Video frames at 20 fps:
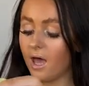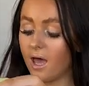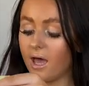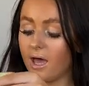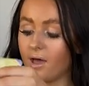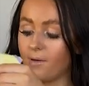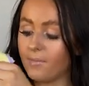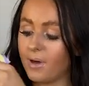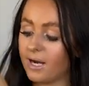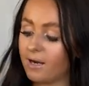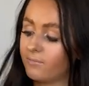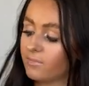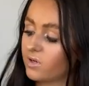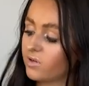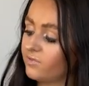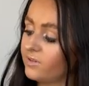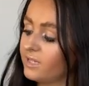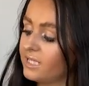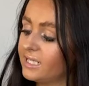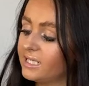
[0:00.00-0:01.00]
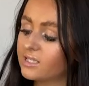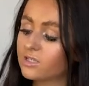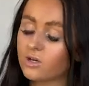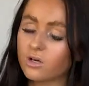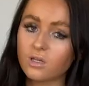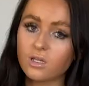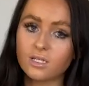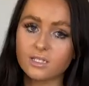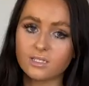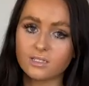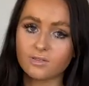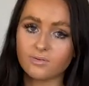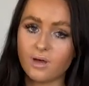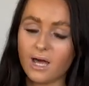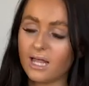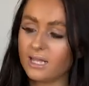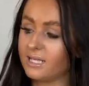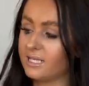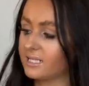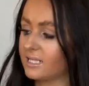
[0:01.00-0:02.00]
And I'm loving these colours as
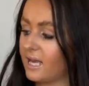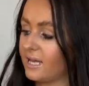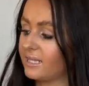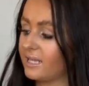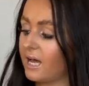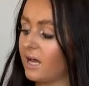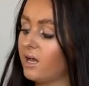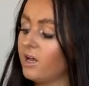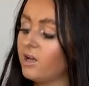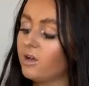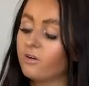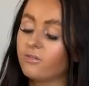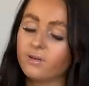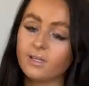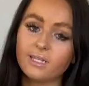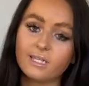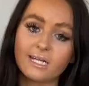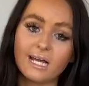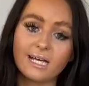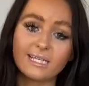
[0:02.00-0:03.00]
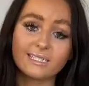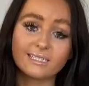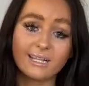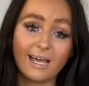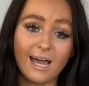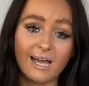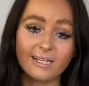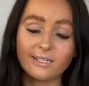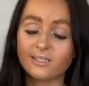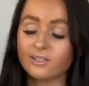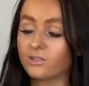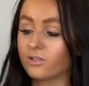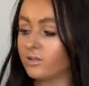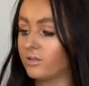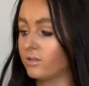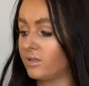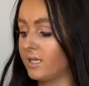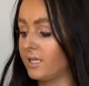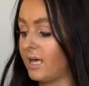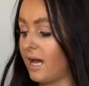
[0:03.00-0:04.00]
well. It's like that really nice lilac
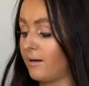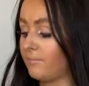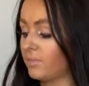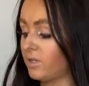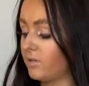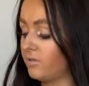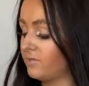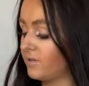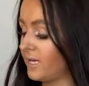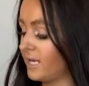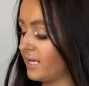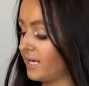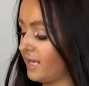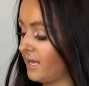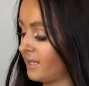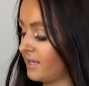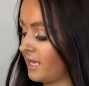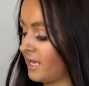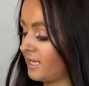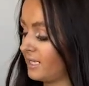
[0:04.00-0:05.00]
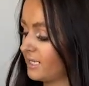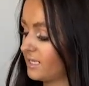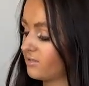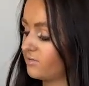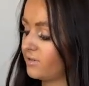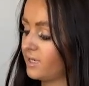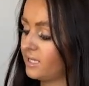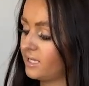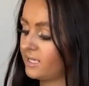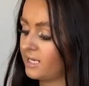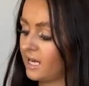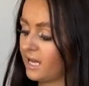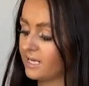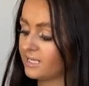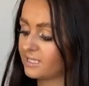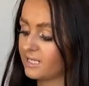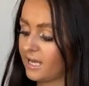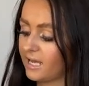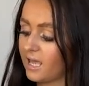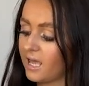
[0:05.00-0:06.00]
colour that I'm loving, and then this really
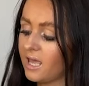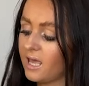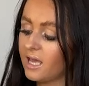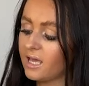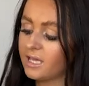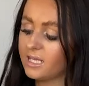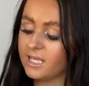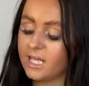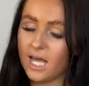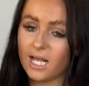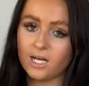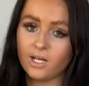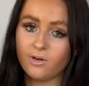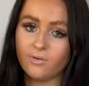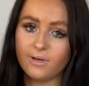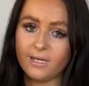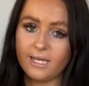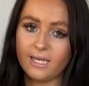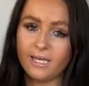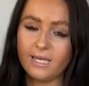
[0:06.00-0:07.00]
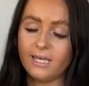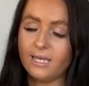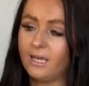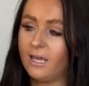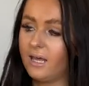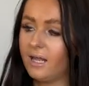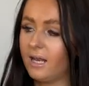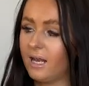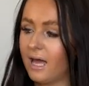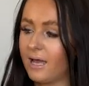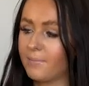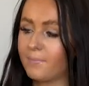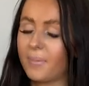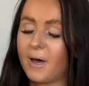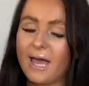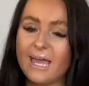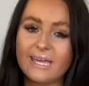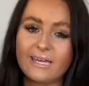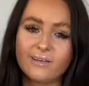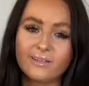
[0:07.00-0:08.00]
nice like yellowy, like
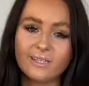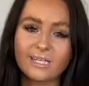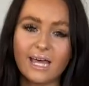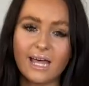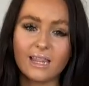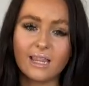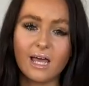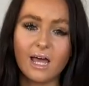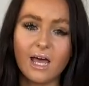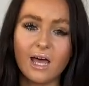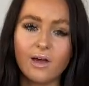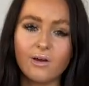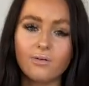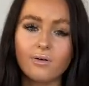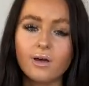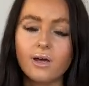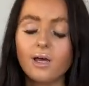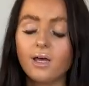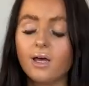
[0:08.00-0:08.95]
pale yellow,